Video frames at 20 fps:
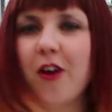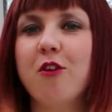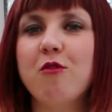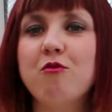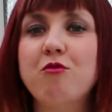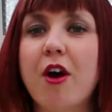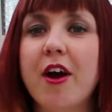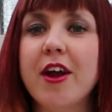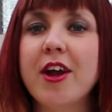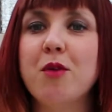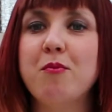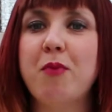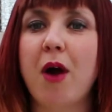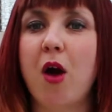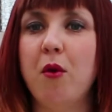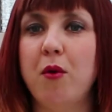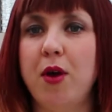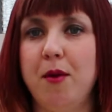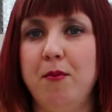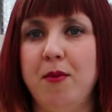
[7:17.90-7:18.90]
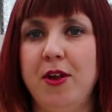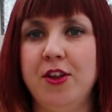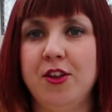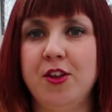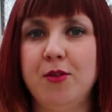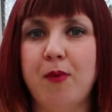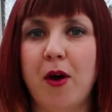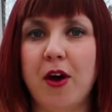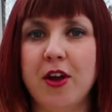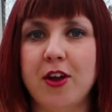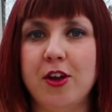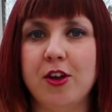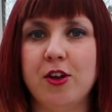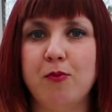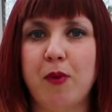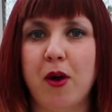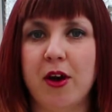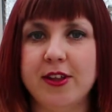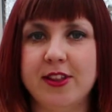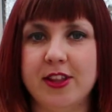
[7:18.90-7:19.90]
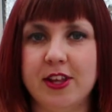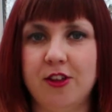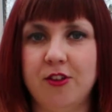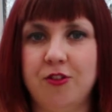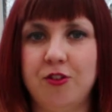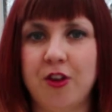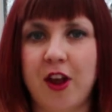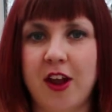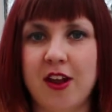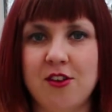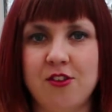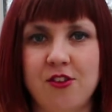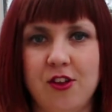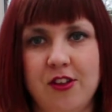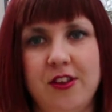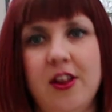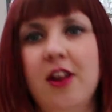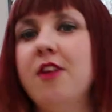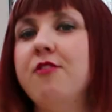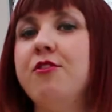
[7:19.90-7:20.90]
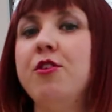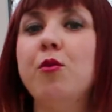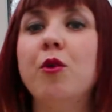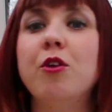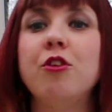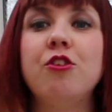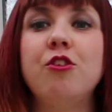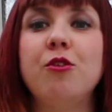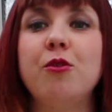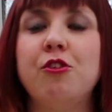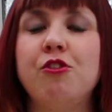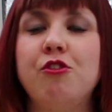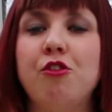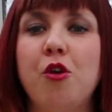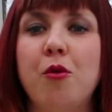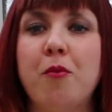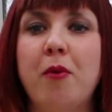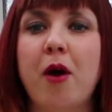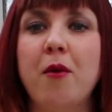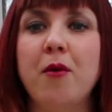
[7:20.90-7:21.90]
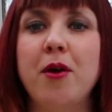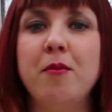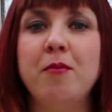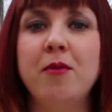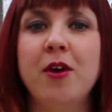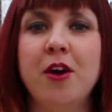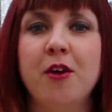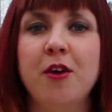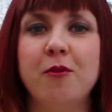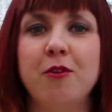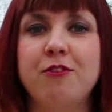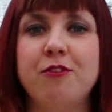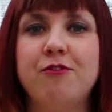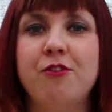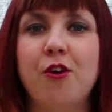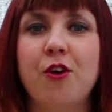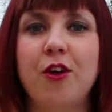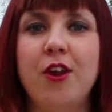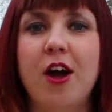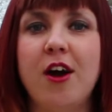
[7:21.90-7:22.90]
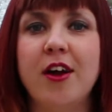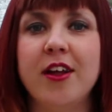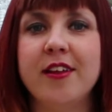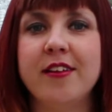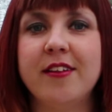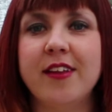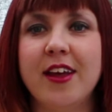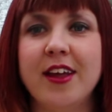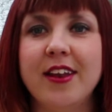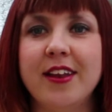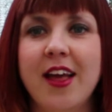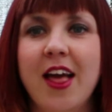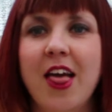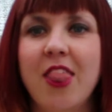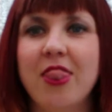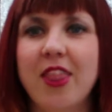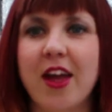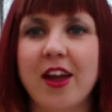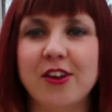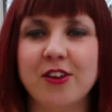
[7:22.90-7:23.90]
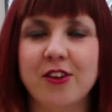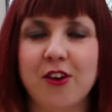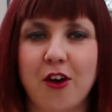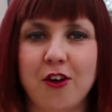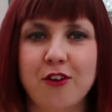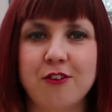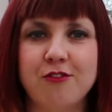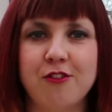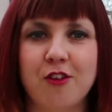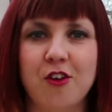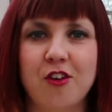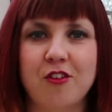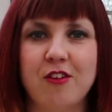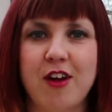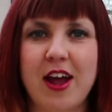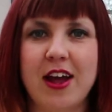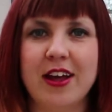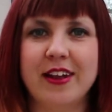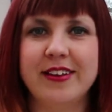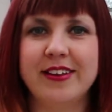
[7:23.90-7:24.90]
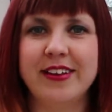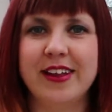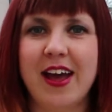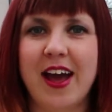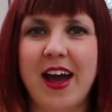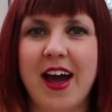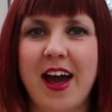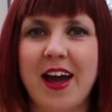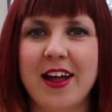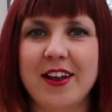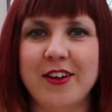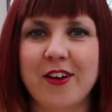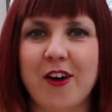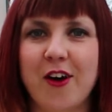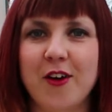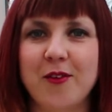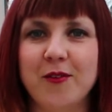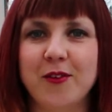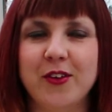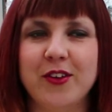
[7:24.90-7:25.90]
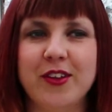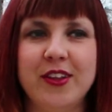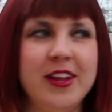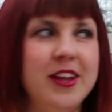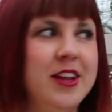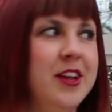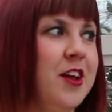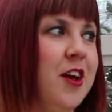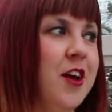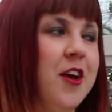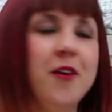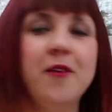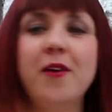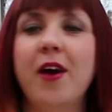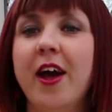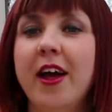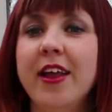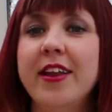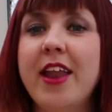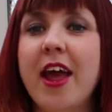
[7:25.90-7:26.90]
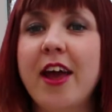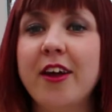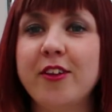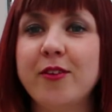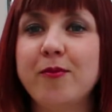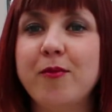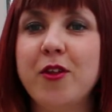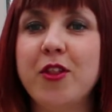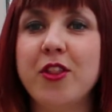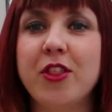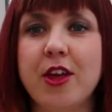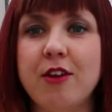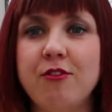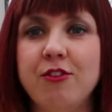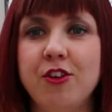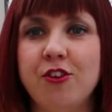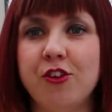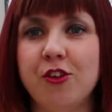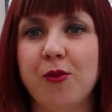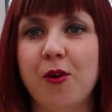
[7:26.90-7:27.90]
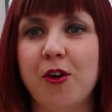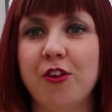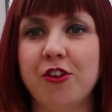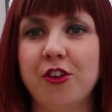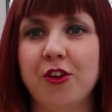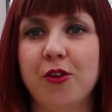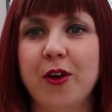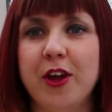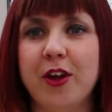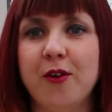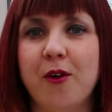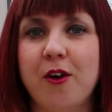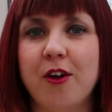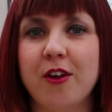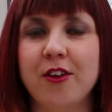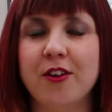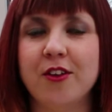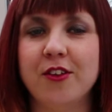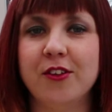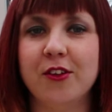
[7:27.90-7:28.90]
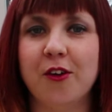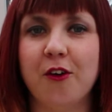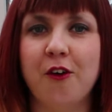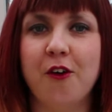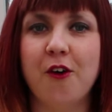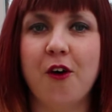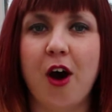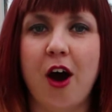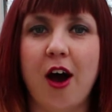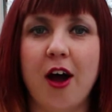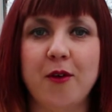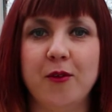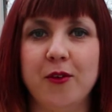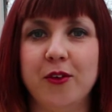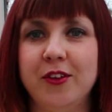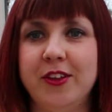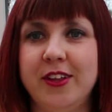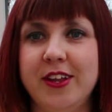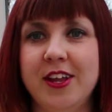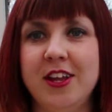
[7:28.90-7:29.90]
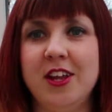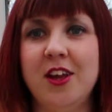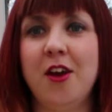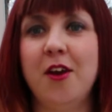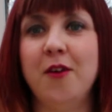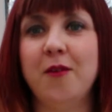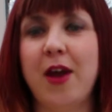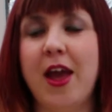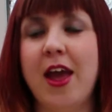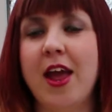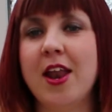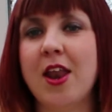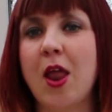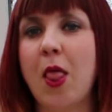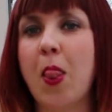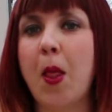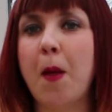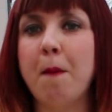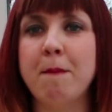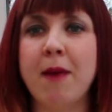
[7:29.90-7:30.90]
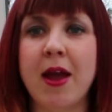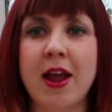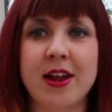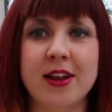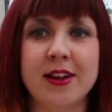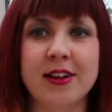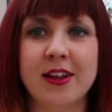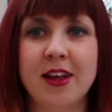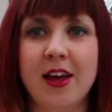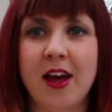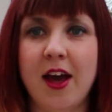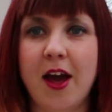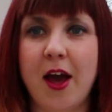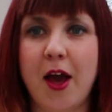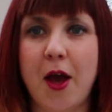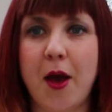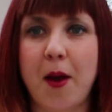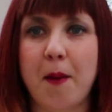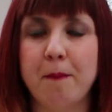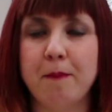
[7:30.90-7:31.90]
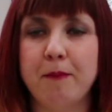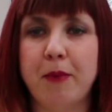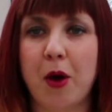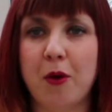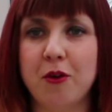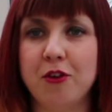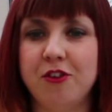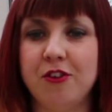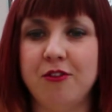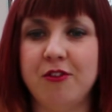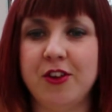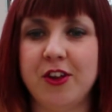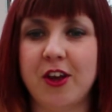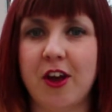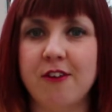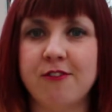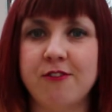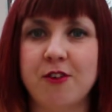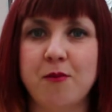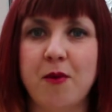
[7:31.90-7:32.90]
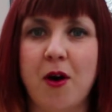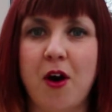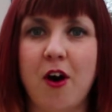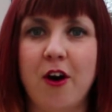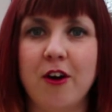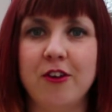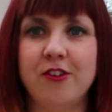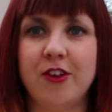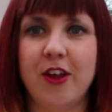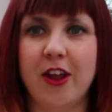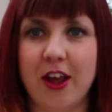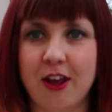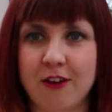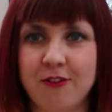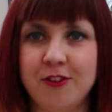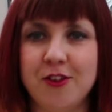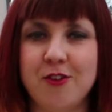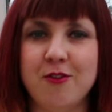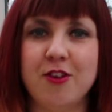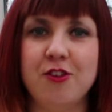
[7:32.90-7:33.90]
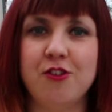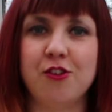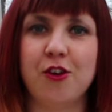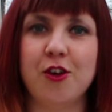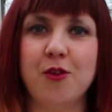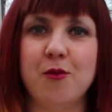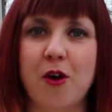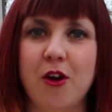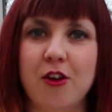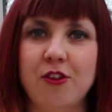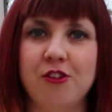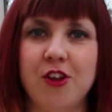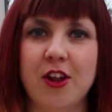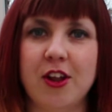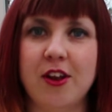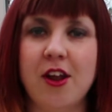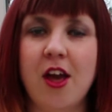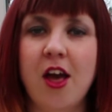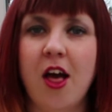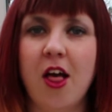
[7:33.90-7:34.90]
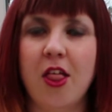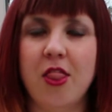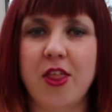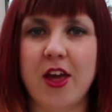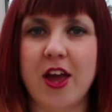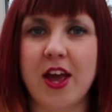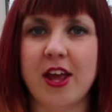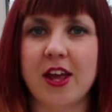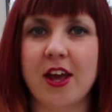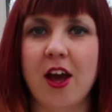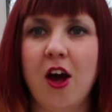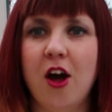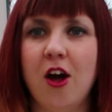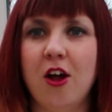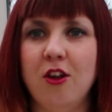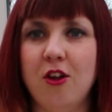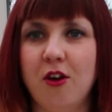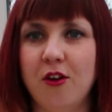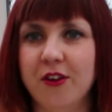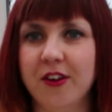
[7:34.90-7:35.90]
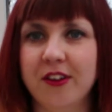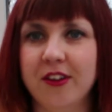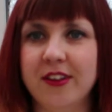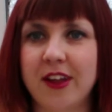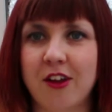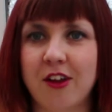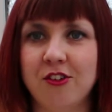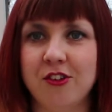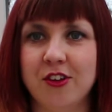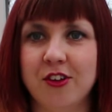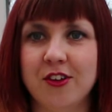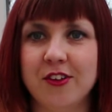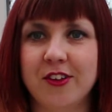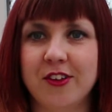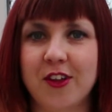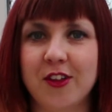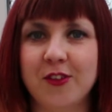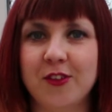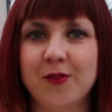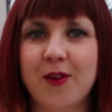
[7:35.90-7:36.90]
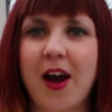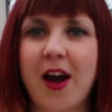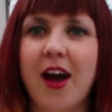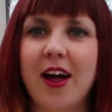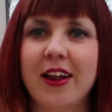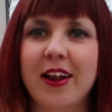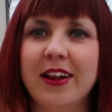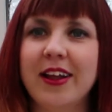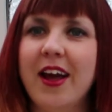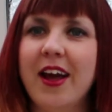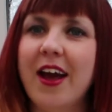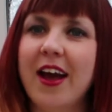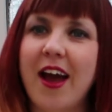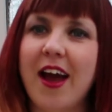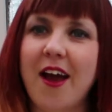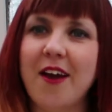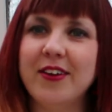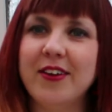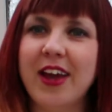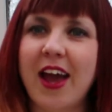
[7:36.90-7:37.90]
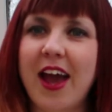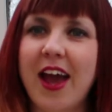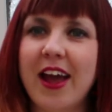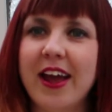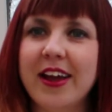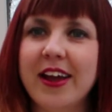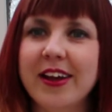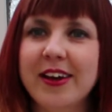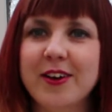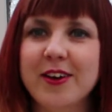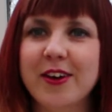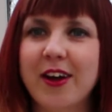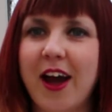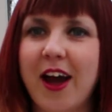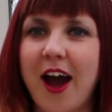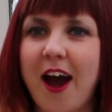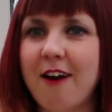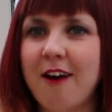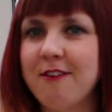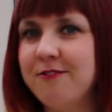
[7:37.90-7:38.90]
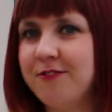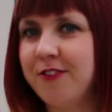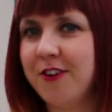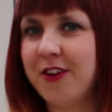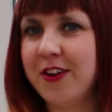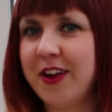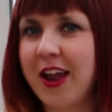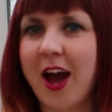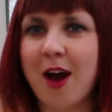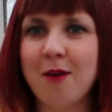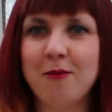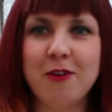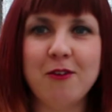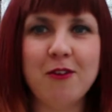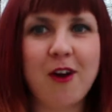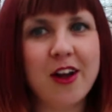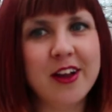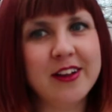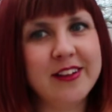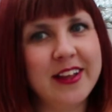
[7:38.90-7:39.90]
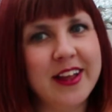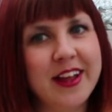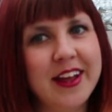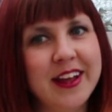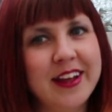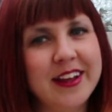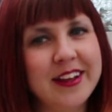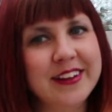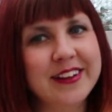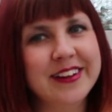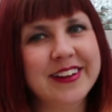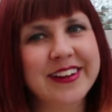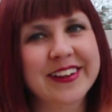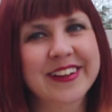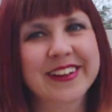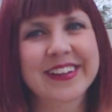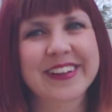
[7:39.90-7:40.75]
Write a poem inspired by these changes. And if you want to do a short poem with 4 lines in, then go for it. And I will see you next month if you just watch the quick ones, or I will see you in the main poetry video for March if you enjoy watching the longer sessions as well. Okay, have fun, happy writing!